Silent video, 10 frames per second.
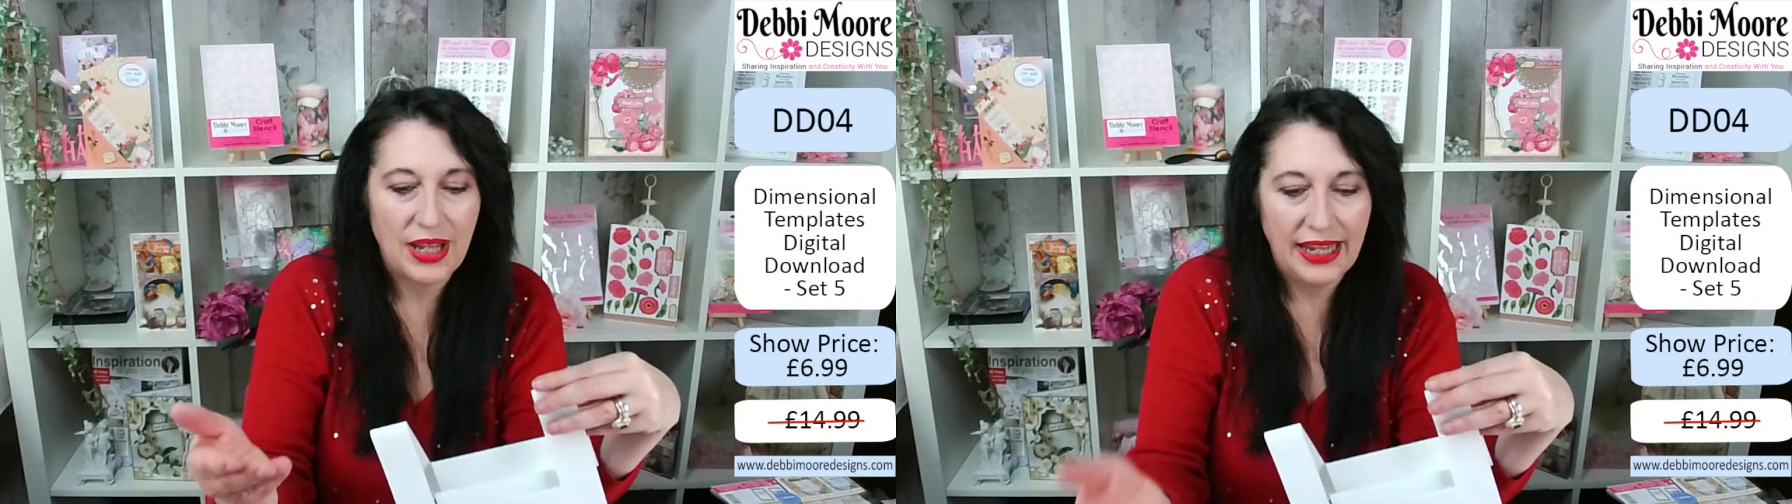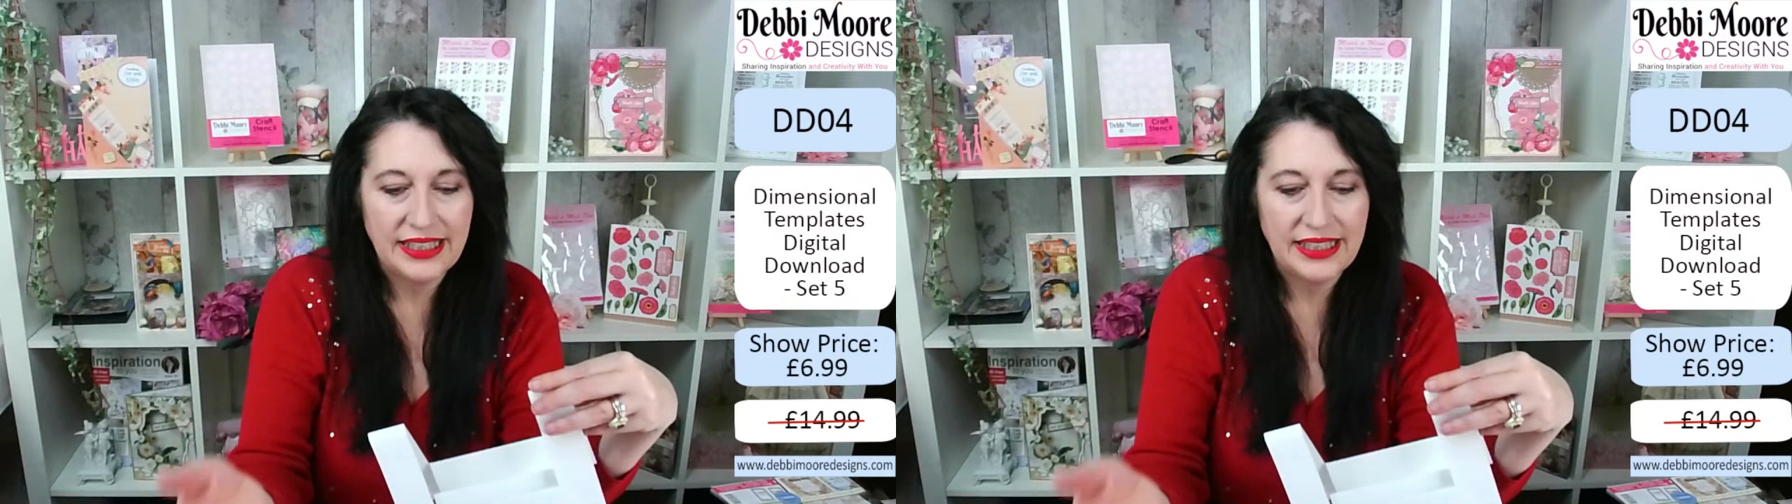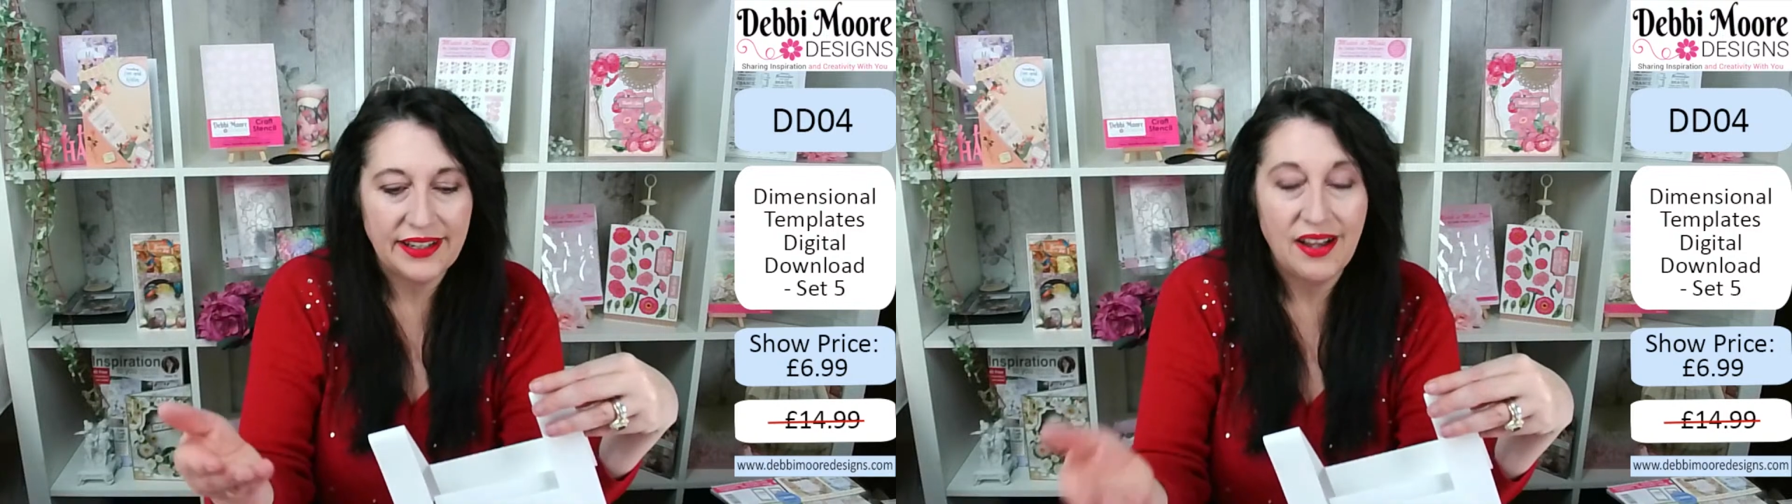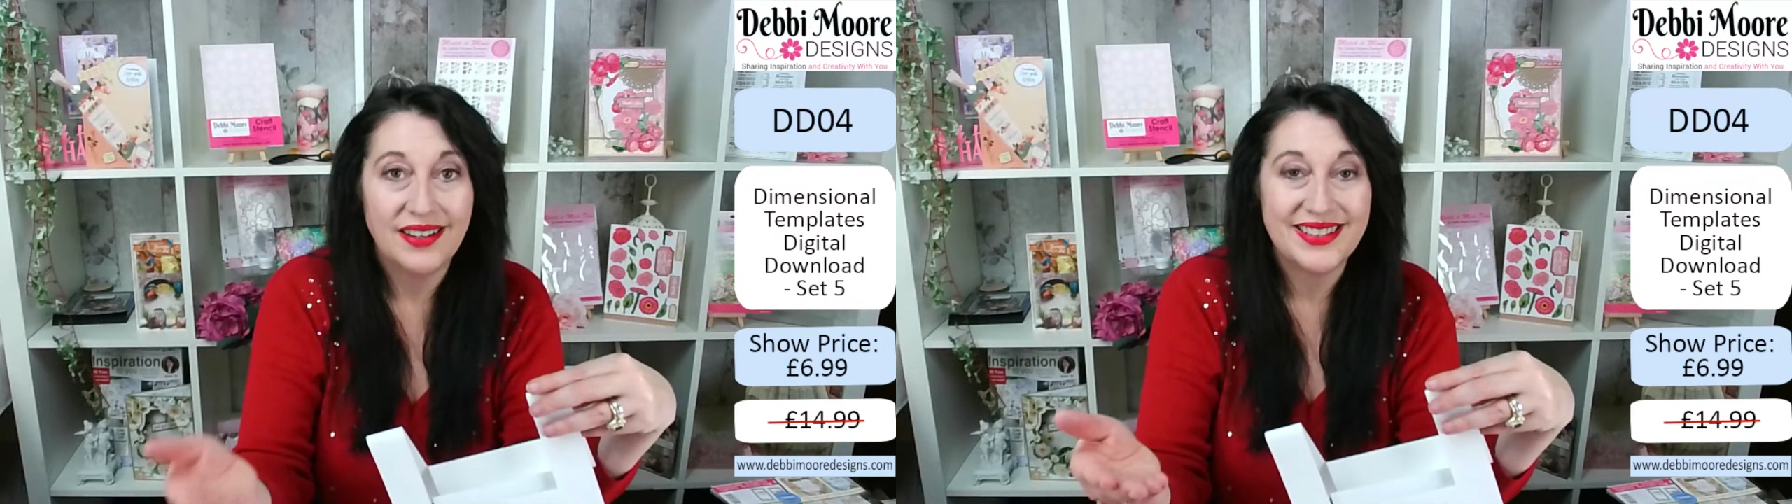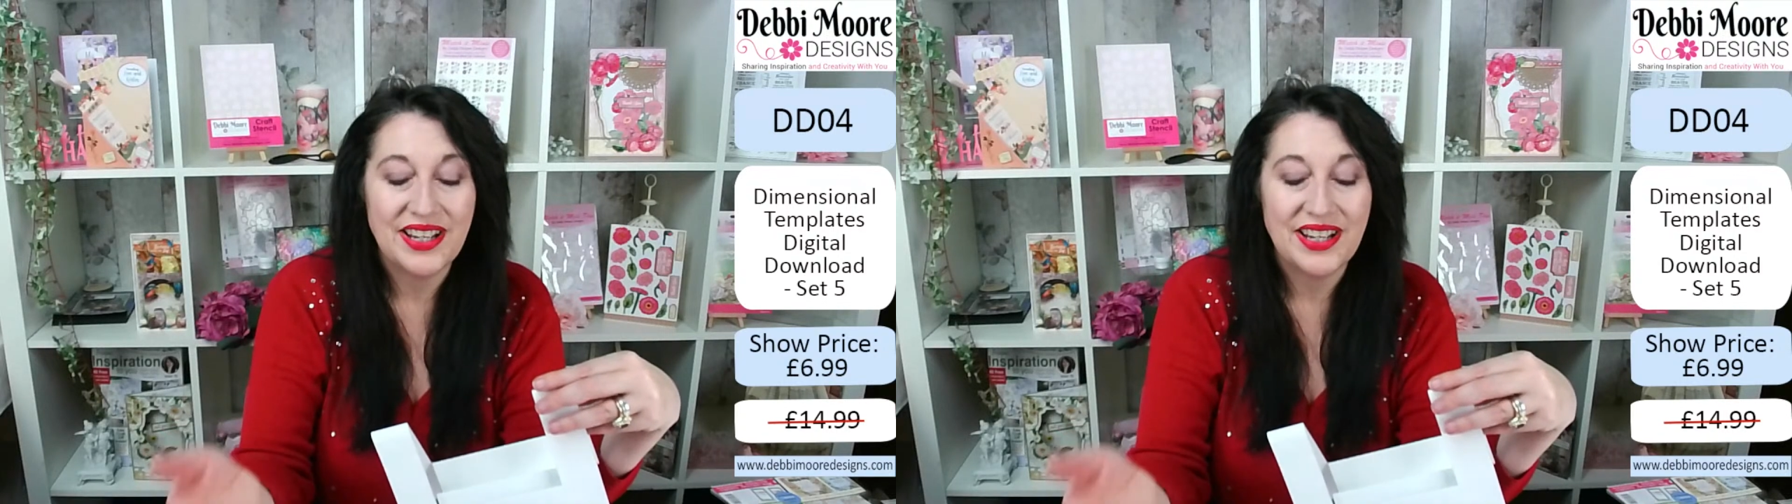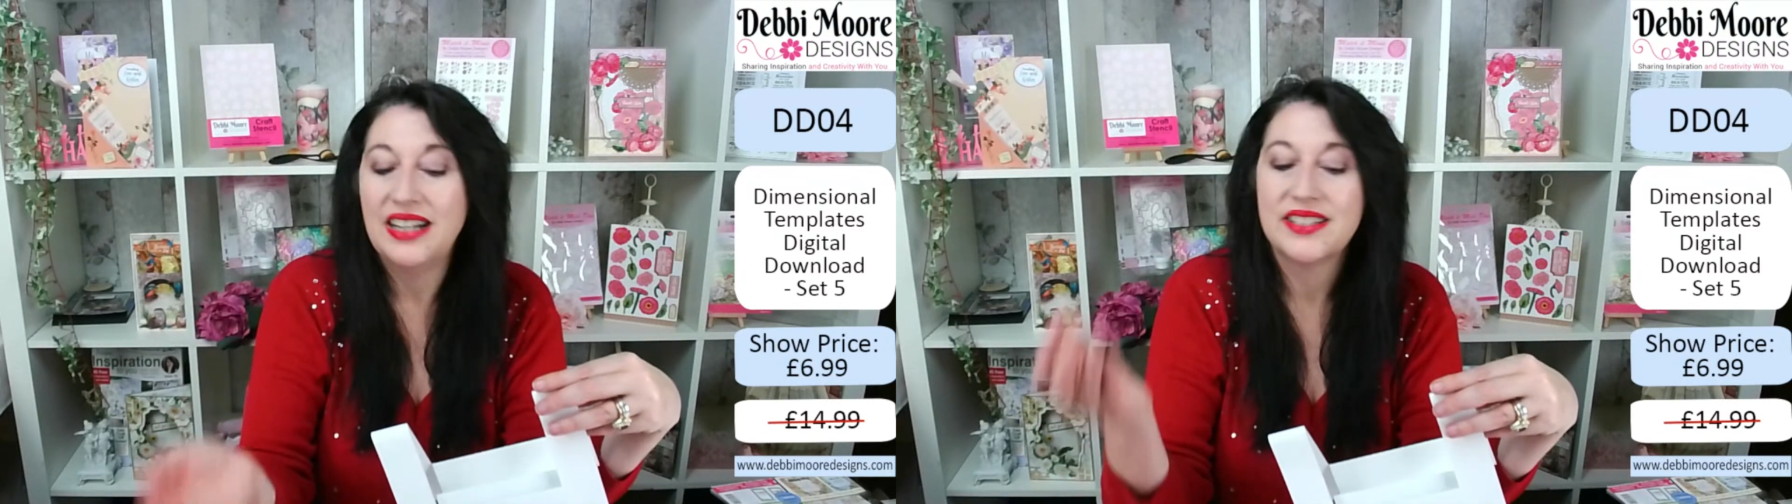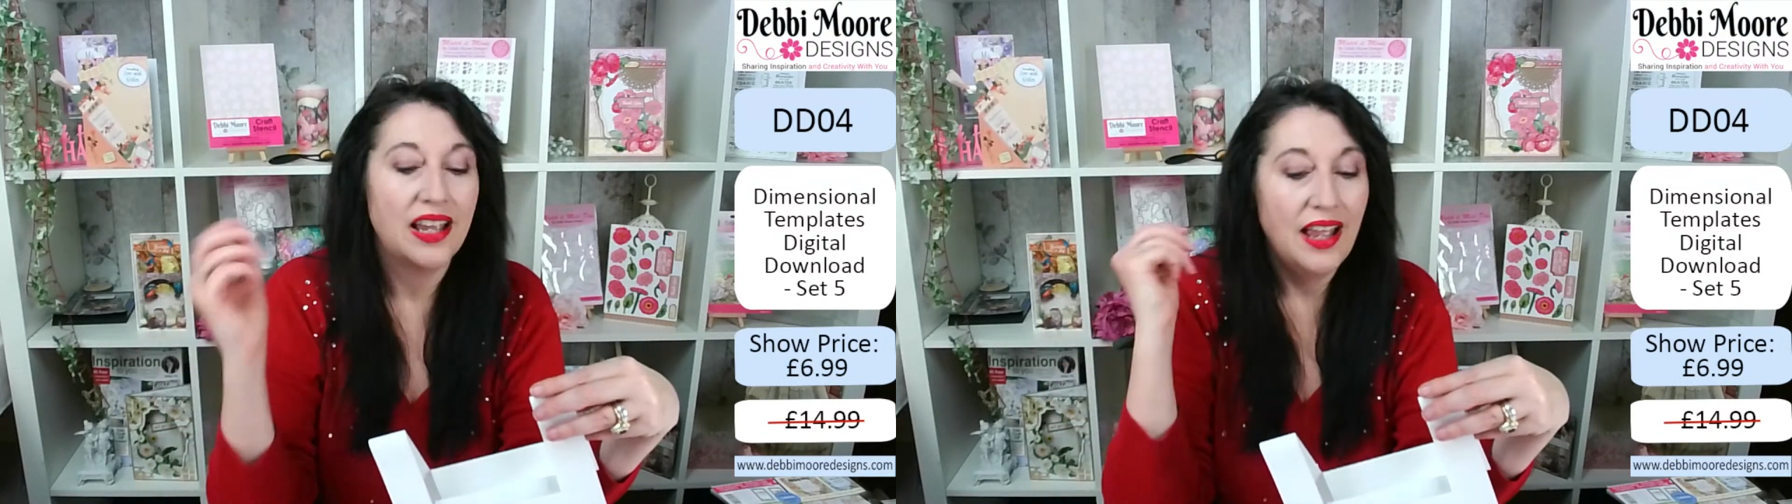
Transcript: any card size?